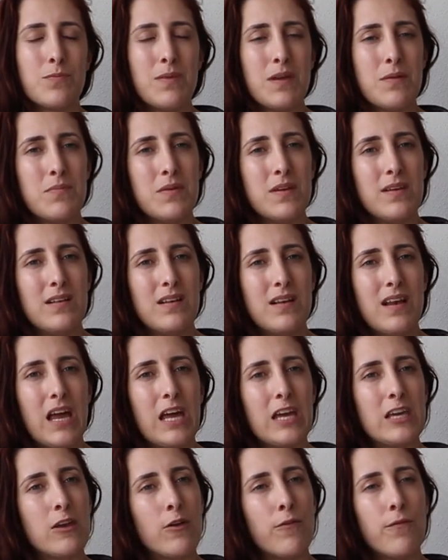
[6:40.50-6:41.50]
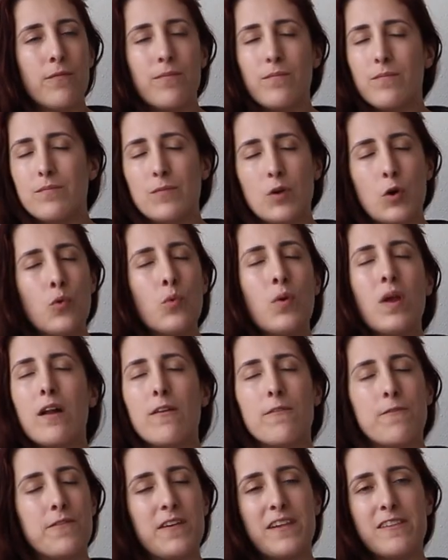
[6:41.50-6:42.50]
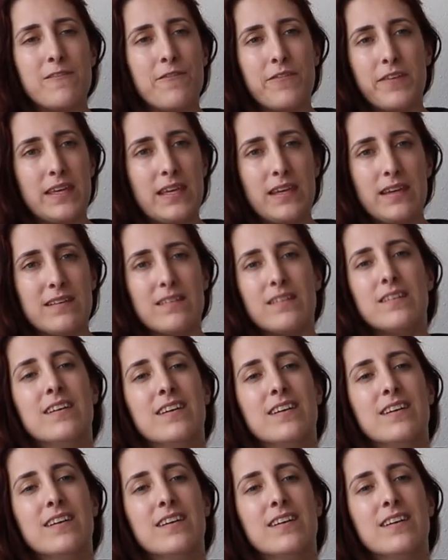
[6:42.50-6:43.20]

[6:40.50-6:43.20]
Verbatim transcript: maybe, like a real fanfic.